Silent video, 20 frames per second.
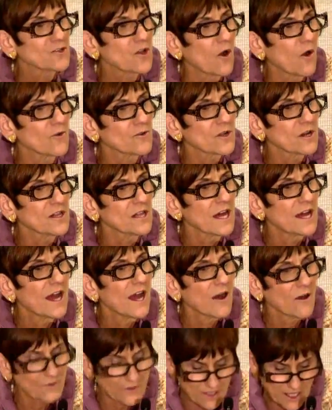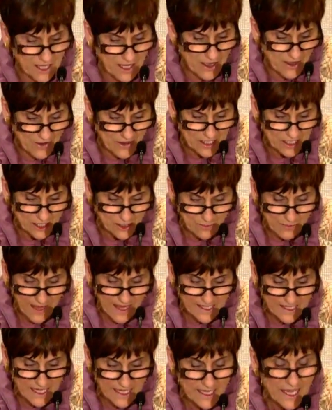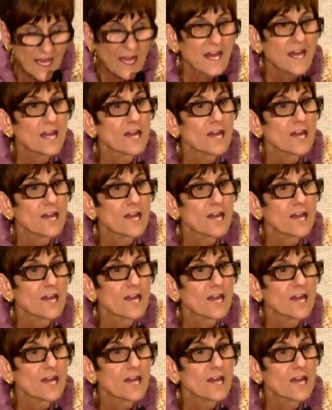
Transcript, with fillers: total health care spending.